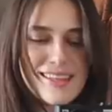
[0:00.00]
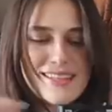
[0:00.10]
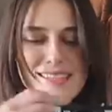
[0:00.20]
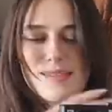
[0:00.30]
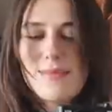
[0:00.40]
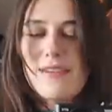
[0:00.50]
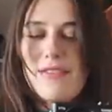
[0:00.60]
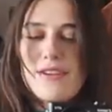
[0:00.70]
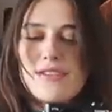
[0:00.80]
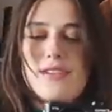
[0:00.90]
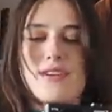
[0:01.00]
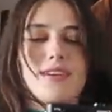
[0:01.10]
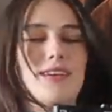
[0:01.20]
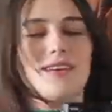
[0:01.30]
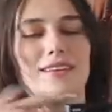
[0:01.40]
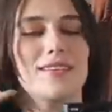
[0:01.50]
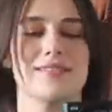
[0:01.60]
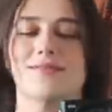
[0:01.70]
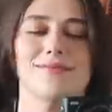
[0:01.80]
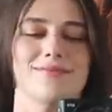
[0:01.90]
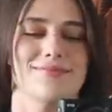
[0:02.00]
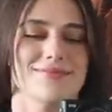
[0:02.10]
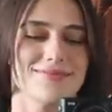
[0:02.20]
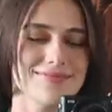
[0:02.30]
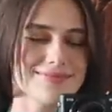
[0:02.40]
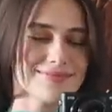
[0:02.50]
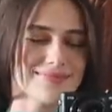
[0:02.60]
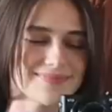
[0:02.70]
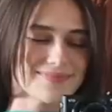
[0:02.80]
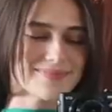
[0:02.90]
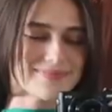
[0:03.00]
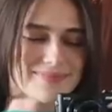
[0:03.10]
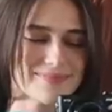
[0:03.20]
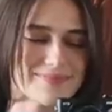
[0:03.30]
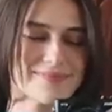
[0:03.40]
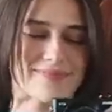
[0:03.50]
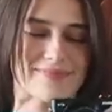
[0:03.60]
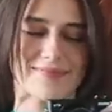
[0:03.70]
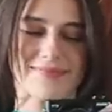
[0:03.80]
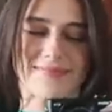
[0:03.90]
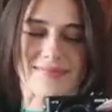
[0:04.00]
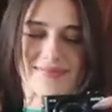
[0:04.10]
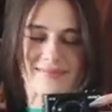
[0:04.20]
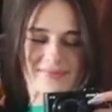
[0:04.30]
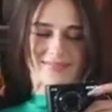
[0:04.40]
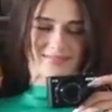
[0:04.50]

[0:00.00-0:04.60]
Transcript: This is my first look. Yay. This is me wearing it